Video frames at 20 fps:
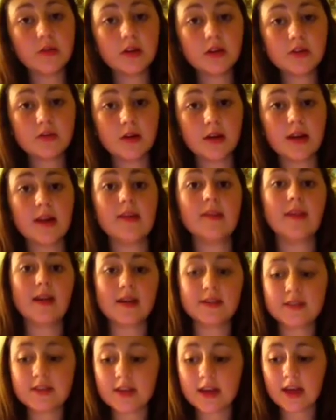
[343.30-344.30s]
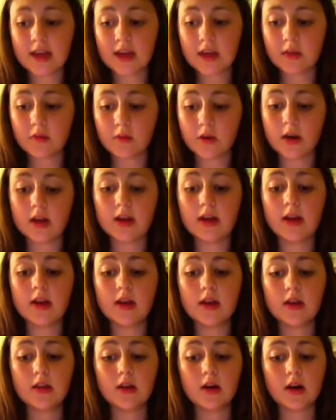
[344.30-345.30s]
20, 1981,
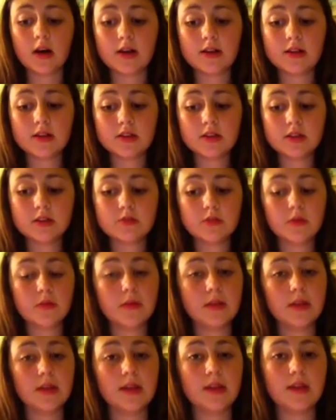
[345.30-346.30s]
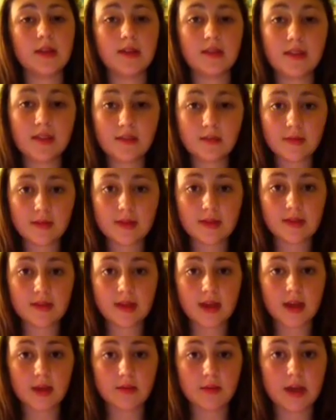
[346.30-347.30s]
the hostages were released, and this was the
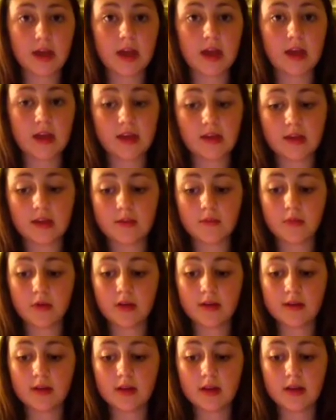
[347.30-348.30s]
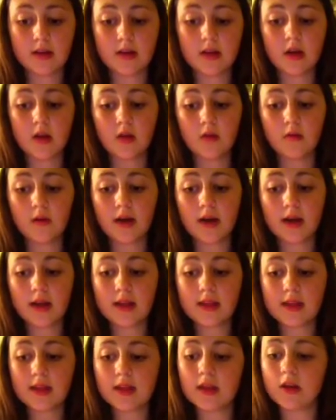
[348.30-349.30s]
same day as President
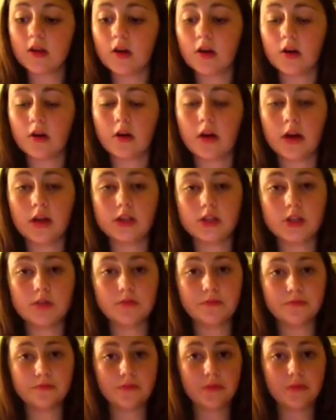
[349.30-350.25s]
Reagan's inauguration.